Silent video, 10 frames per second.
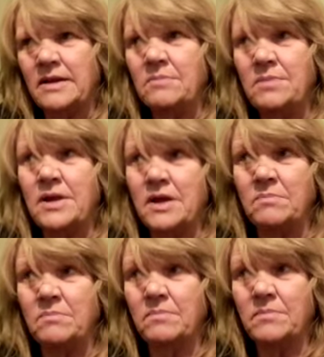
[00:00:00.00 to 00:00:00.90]
it
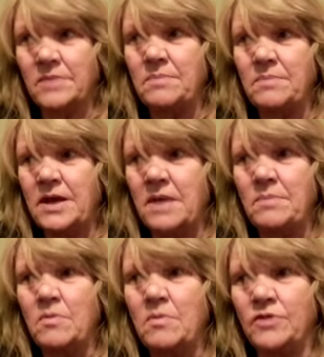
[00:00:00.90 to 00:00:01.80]
become
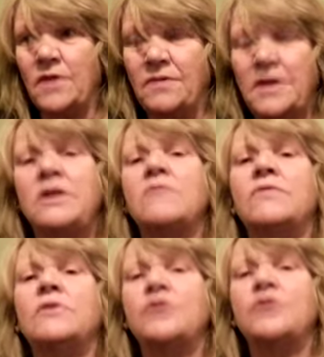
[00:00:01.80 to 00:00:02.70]
the most authentic
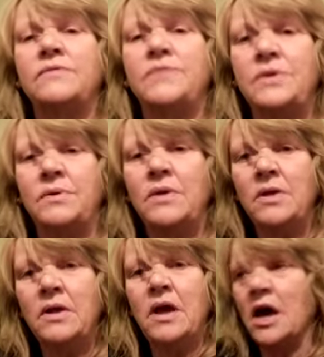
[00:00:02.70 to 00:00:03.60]
version of you,
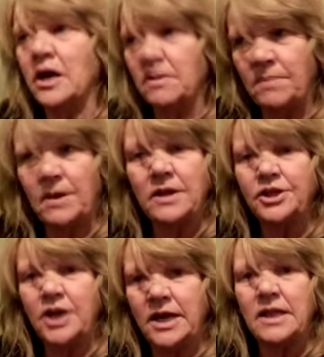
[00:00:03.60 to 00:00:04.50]

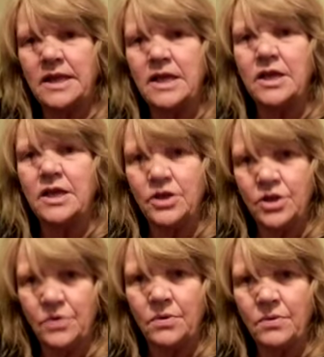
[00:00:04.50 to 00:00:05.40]
unapologetically
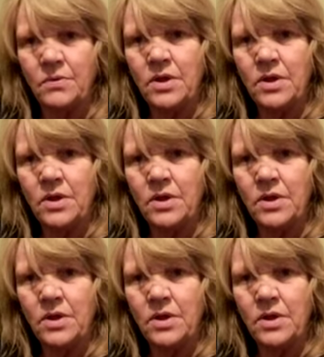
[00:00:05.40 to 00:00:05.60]
you.